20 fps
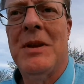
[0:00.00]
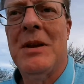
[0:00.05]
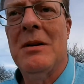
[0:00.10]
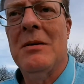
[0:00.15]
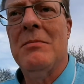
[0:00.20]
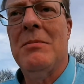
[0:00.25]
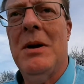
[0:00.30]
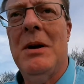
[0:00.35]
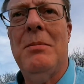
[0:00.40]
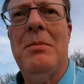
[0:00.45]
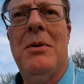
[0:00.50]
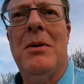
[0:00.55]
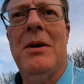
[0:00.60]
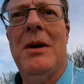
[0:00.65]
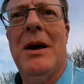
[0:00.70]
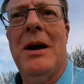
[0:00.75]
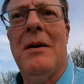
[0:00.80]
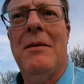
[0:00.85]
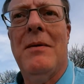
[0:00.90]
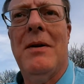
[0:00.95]
people
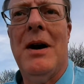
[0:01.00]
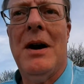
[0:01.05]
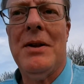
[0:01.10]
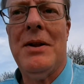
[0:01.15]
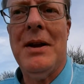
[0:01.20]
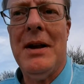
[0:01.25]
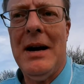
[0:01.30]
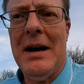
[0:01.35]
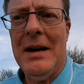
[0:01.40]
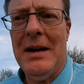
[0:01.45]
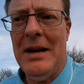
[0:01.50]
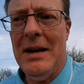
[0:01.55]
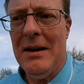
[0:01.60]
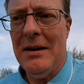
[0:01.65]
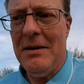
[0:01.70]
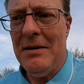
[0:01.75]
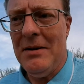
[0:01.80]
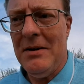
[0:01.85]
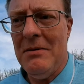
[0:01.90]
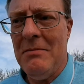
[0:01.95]
have got the idea
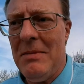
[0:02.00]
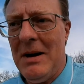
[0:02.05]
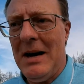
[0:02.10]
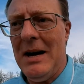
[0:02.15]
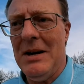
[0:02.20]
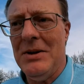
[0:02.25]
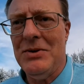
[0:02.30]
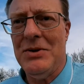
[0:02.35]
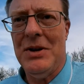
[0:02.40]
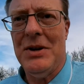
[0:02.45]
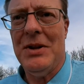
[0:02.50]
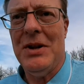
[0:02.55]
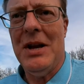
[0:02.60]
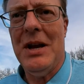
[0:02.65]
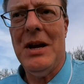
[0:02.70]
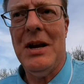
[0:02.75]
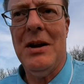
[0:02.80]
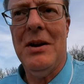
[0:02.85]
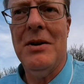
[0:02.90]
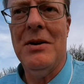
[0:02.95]
in their minds that they
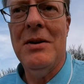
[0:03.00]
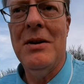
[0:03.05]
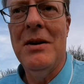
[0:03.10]
can